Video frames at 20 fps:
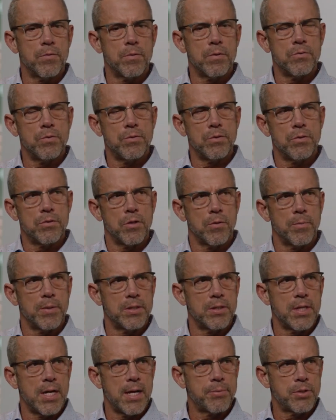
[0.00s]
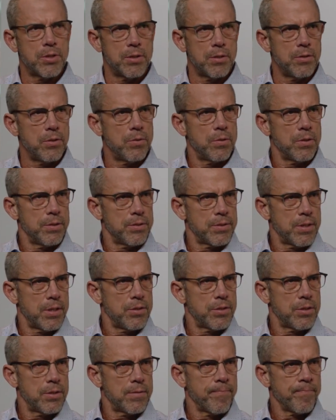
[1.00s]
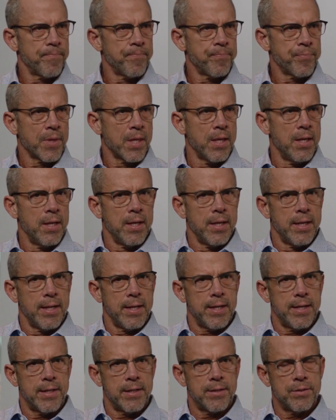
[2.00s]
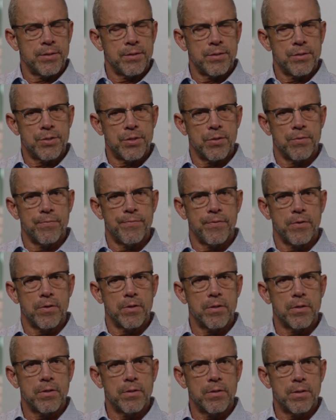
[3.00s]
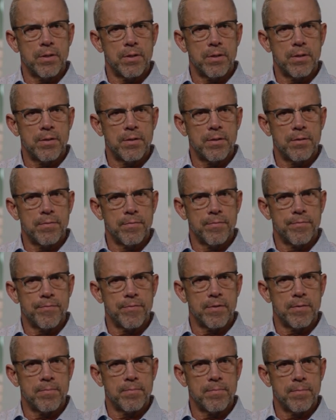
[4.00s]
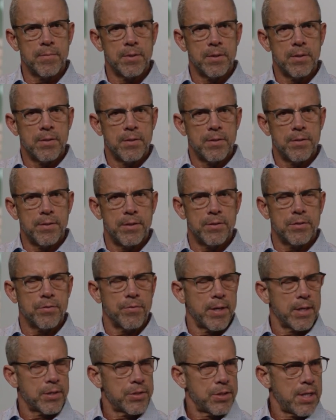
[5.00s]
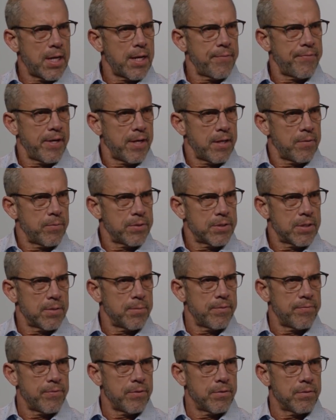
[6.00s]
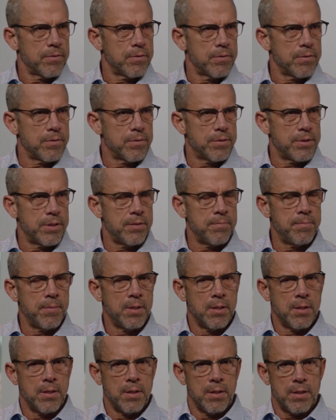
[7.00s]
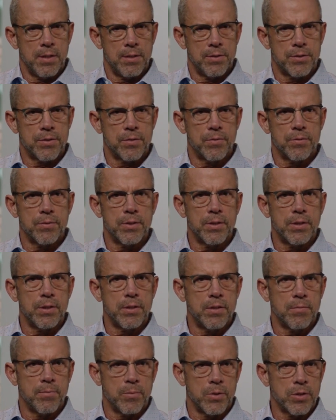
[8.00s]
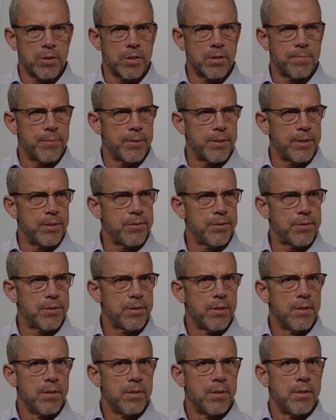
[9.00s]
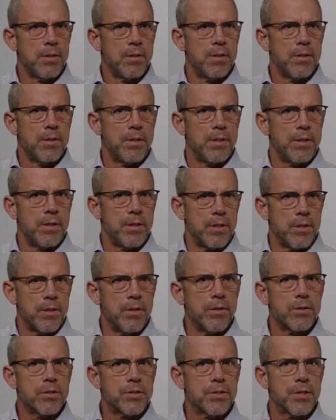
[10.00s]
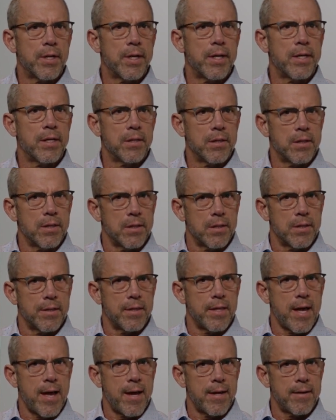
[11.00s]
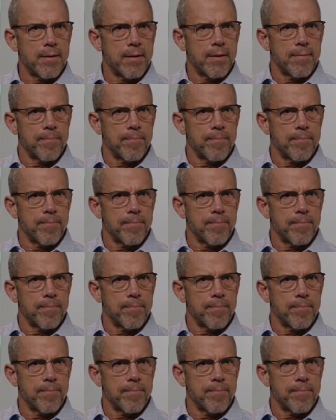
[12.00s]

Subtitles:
ones who determine adoption and utilization. And so far, from the interaction I've had with some of your team, and certainly the marketplace, it looks like that